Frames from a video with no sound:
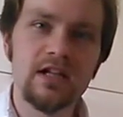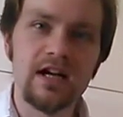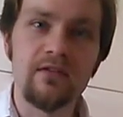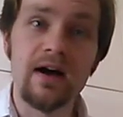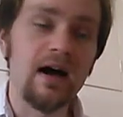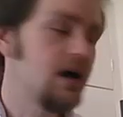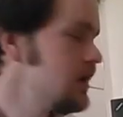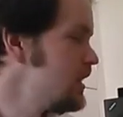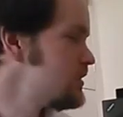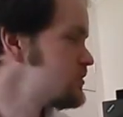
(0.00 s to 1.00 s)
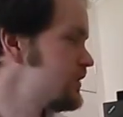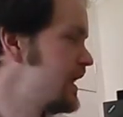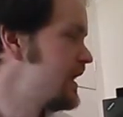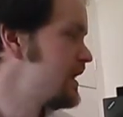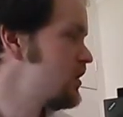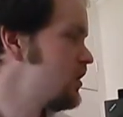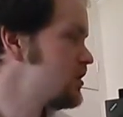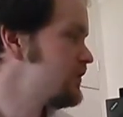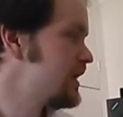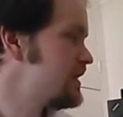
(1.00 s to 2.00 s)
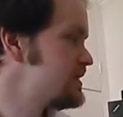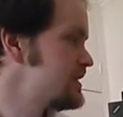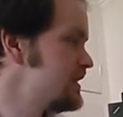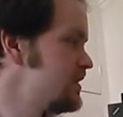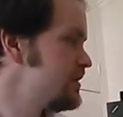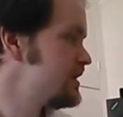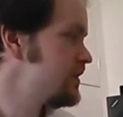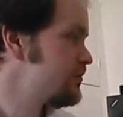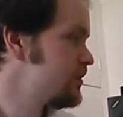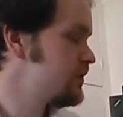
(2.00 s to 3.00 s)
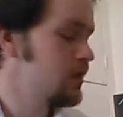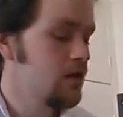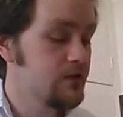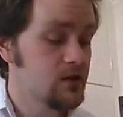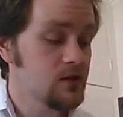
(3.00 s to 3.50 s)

Like that. So the A chord at the end is a little bit different. There's